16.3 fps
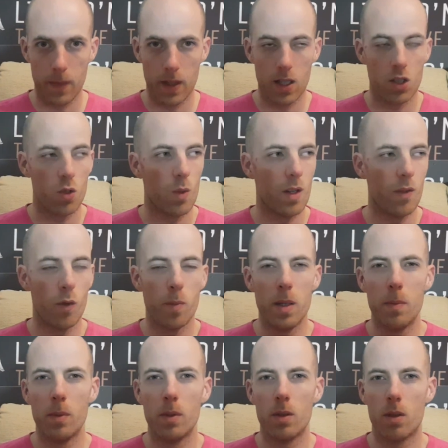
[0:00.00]
So whenever
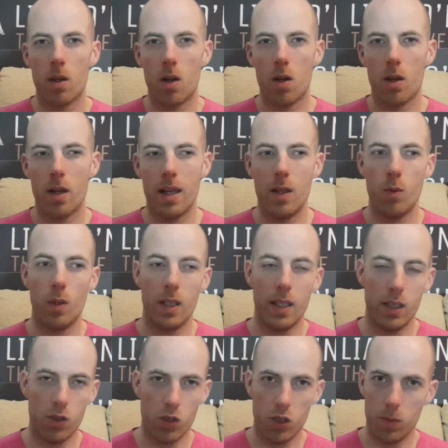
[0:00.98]
people are in
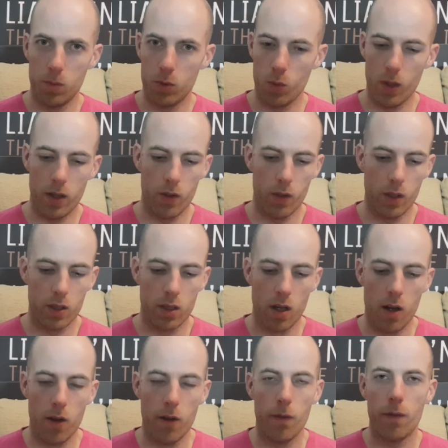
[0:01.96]
relationships, whether it's
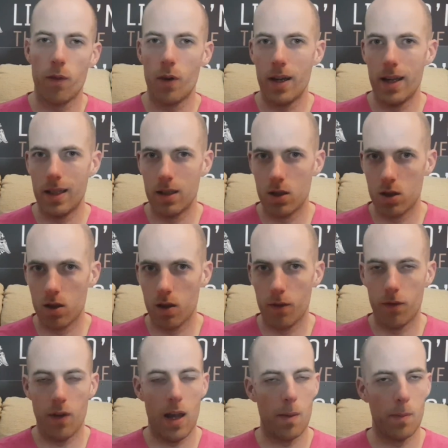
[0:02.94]
friends,
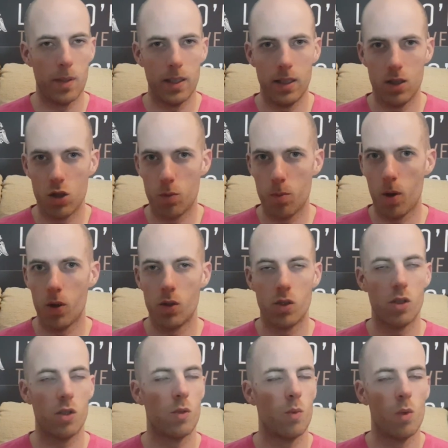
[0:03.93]
family,
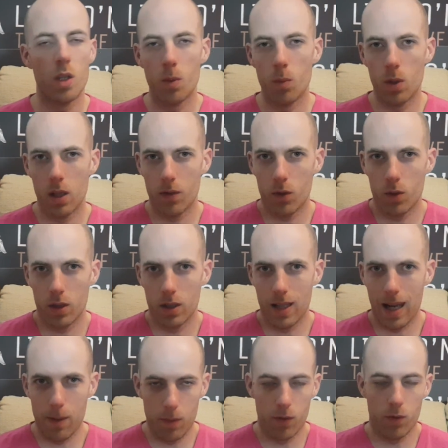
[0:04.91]
spouses, whatever
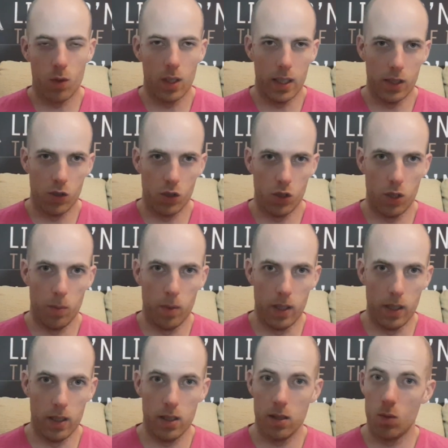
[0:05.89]
type of relationship it
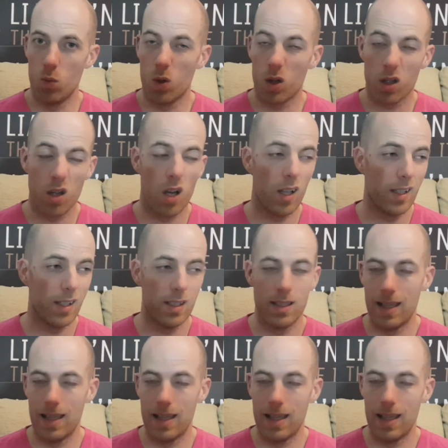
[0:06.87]
is, work colleagues,